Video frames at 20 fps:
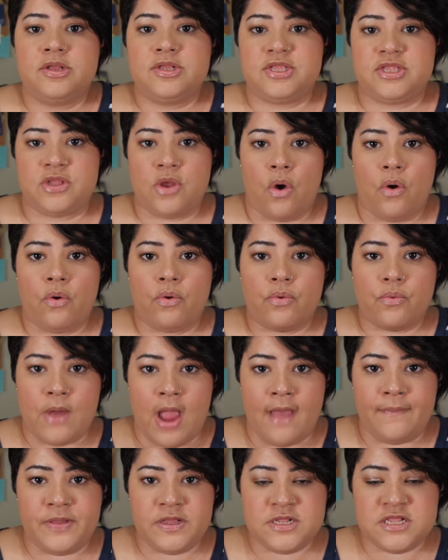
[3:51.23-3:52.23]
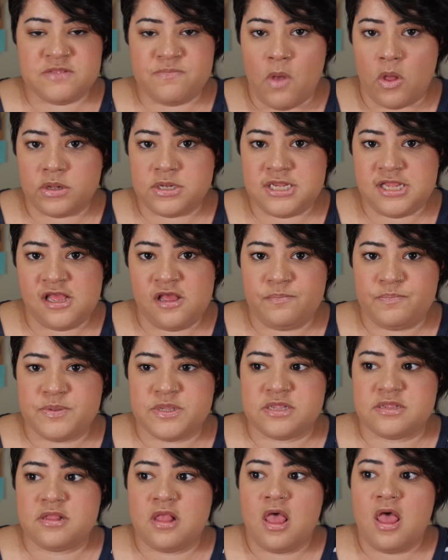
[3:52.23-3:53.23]
So grabbing small
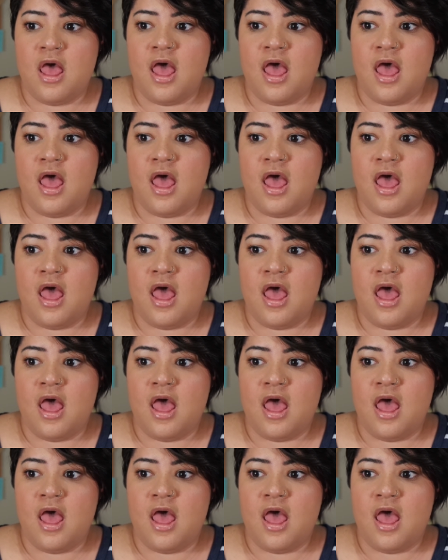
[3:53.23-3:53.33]
tips